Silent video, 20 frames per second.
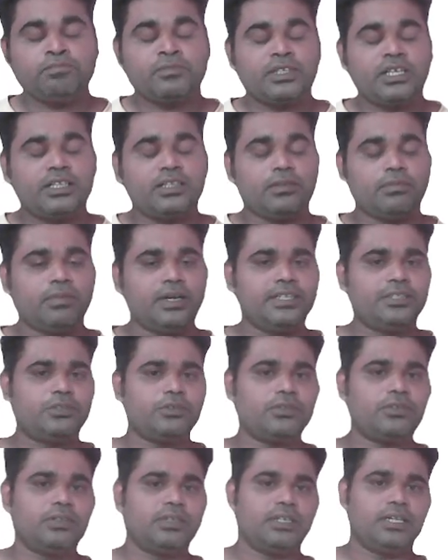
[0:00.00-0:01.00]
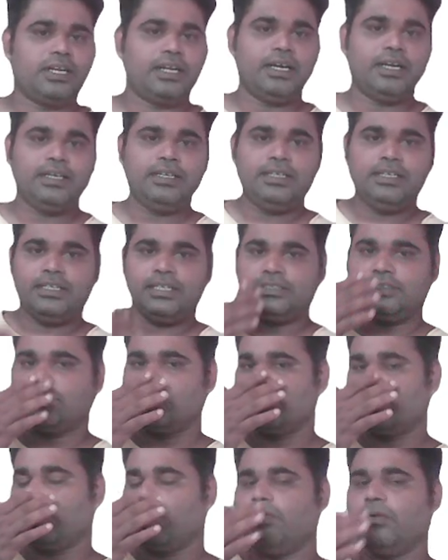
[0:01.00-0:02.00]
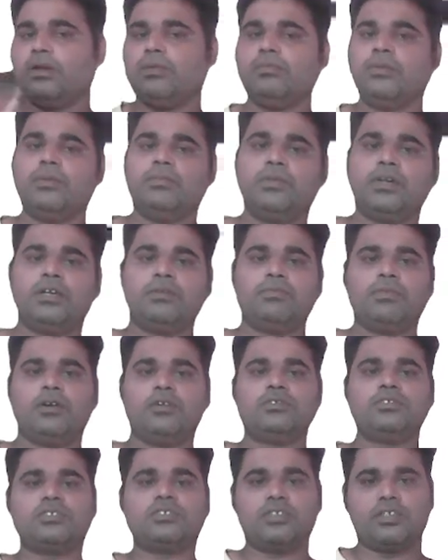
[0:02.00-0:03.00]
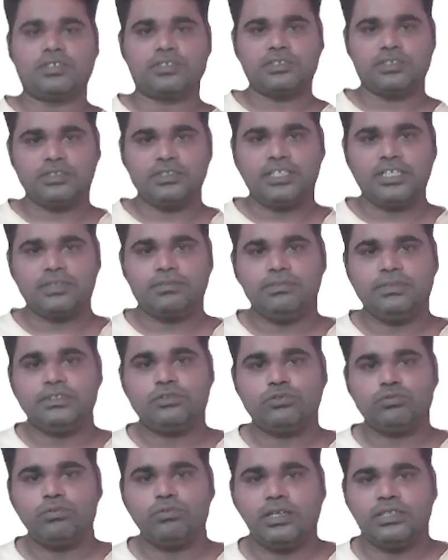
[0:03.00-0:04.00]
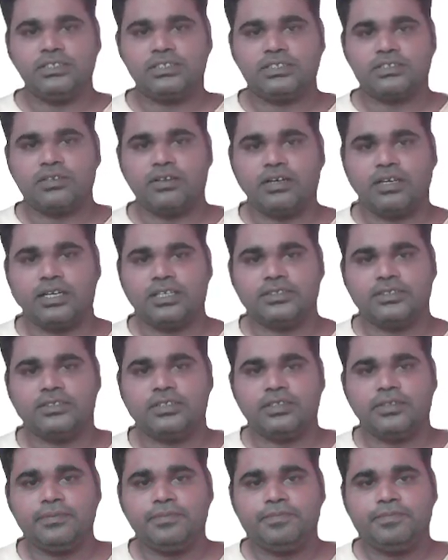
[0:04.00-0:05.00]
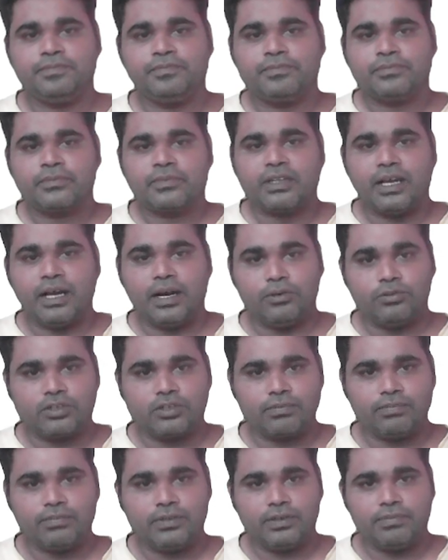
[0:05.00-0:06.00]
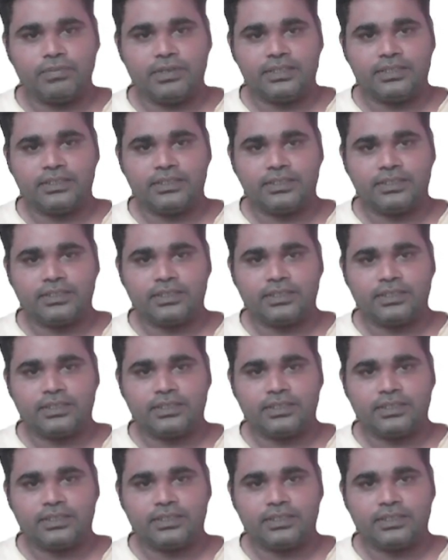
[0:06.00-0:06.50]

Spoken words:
And the mitochondria is the double membrane bound structure. That means one is called as the outer membrane.